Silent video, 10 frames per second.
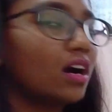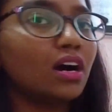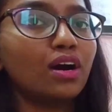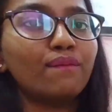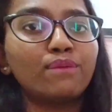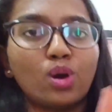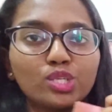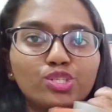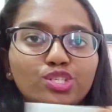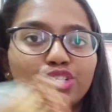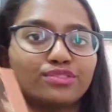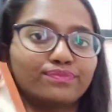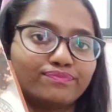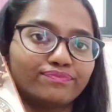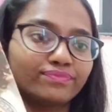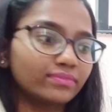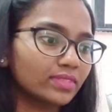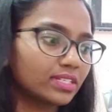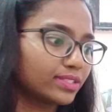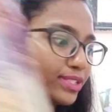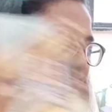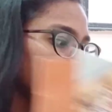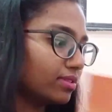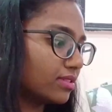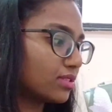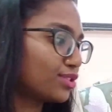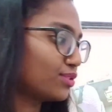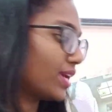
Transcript: A watch. Students should